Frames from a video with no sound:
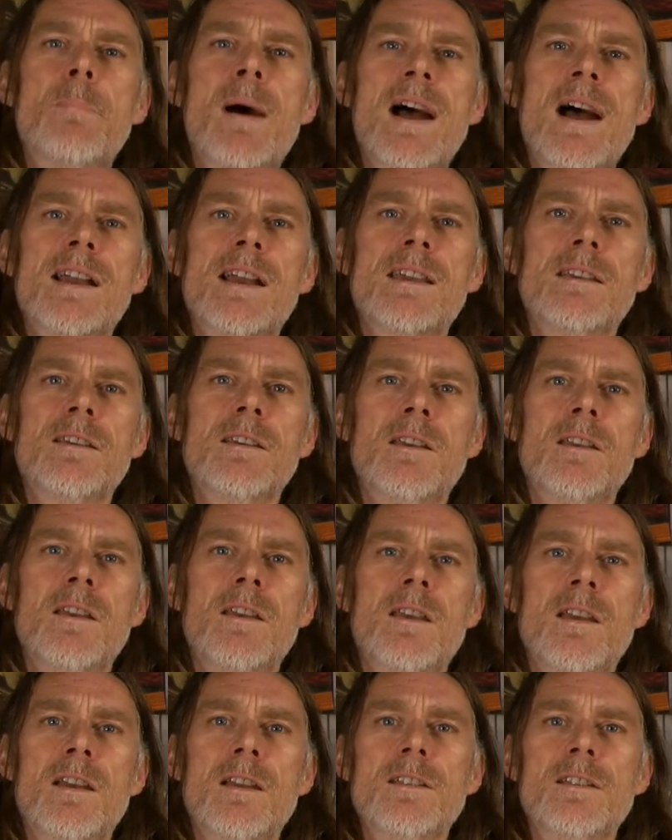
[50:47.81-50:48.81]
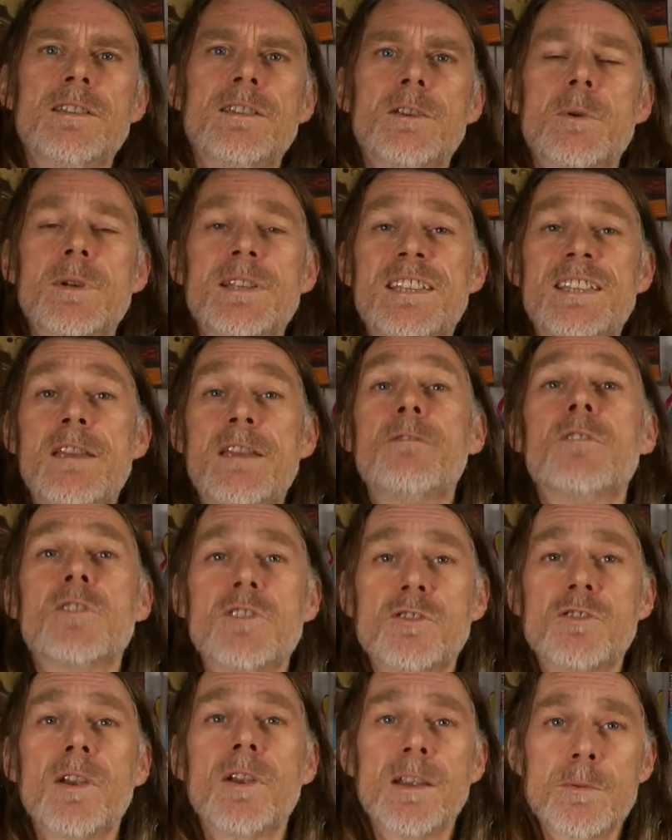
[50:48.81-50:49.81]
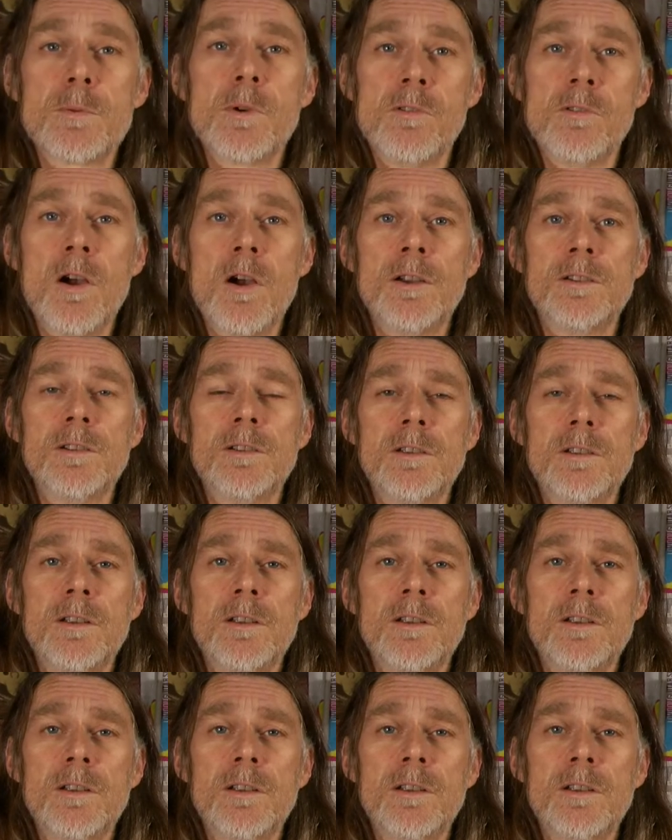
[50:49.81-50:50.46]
back to as if the strings were on.